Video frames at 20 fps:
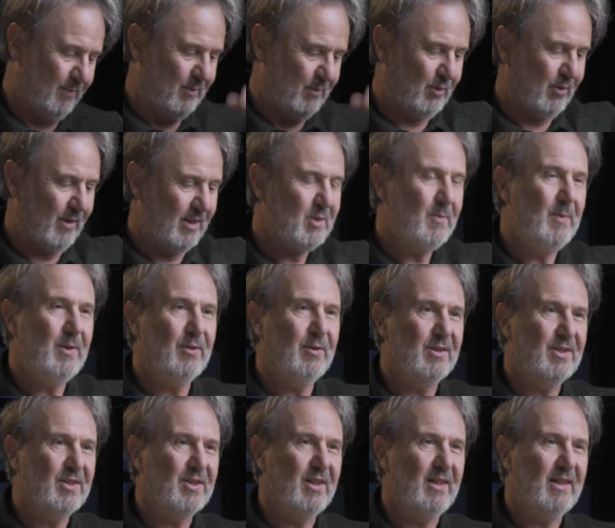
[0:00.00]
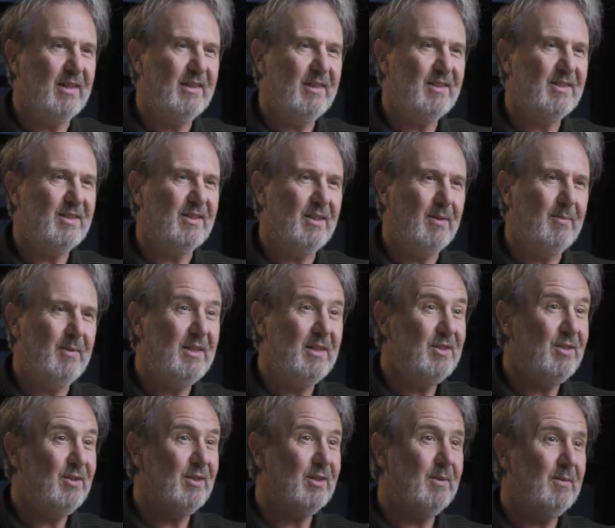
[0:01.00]
transmitter inside it, so that
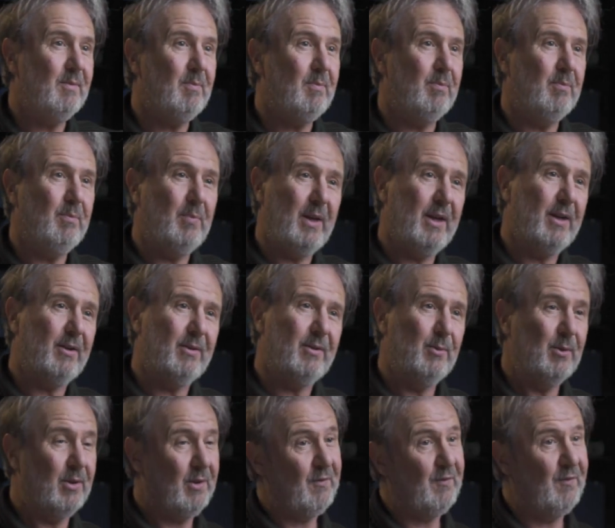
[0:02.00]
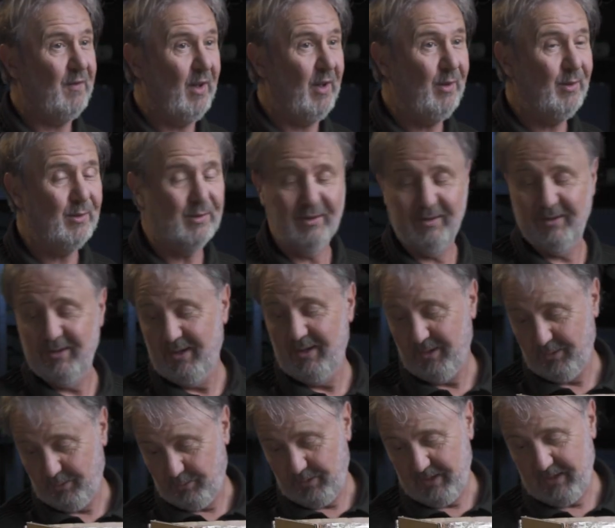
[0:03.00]
means you can pair it with a phone.
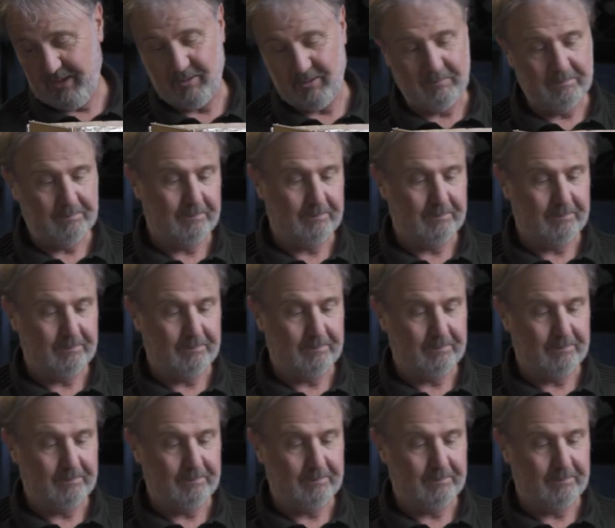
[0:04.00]
Wow.